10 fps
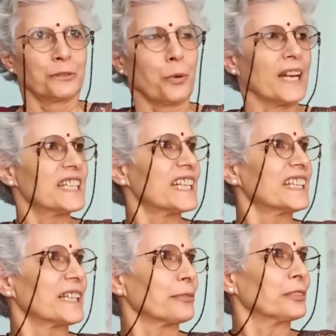
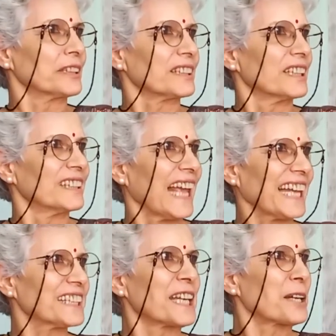20 different
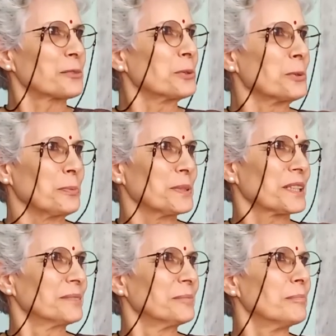ethnic groups,
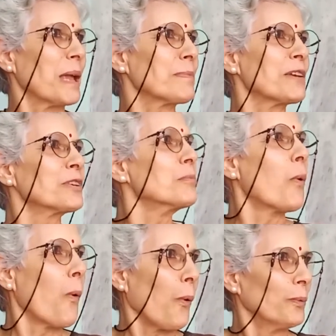maybe even
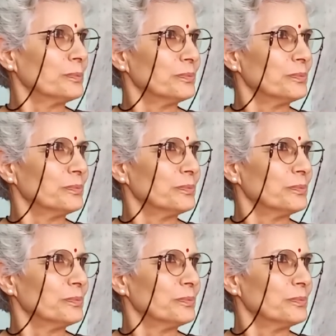more.